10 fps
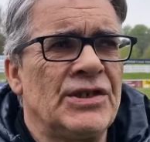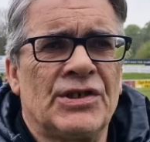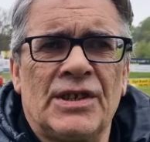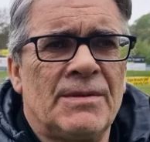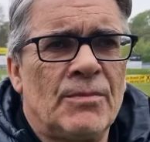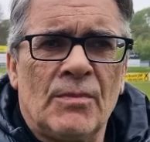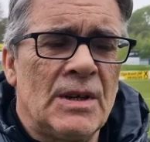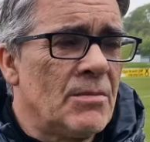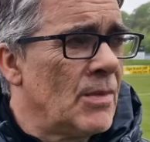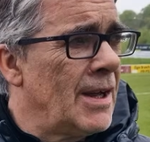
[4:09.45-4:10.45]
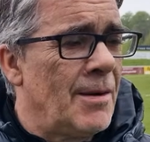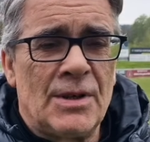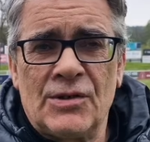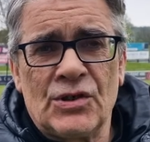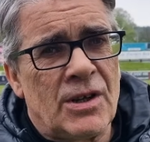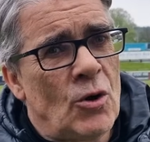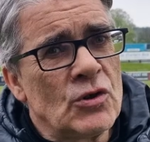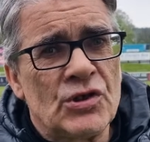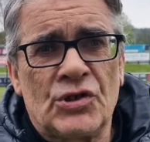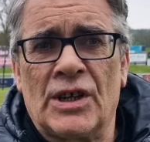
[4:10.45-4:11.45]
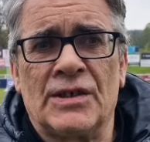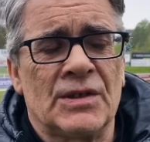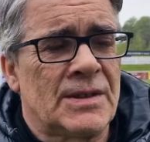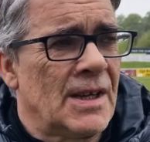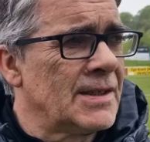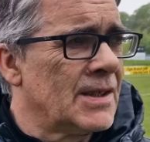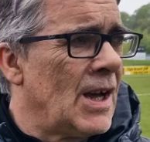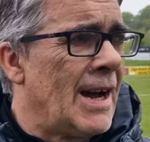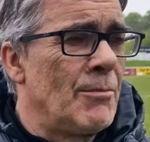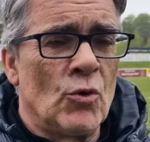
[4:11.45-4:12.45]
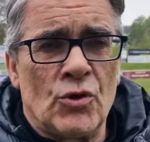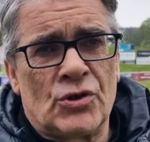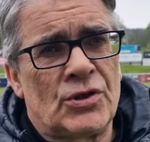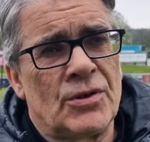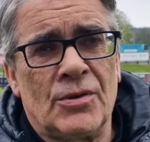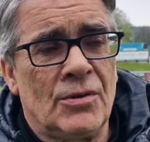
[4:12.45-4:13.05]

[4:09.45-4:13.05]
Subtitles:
Need to make, just loads of changes, things that I'm not used to.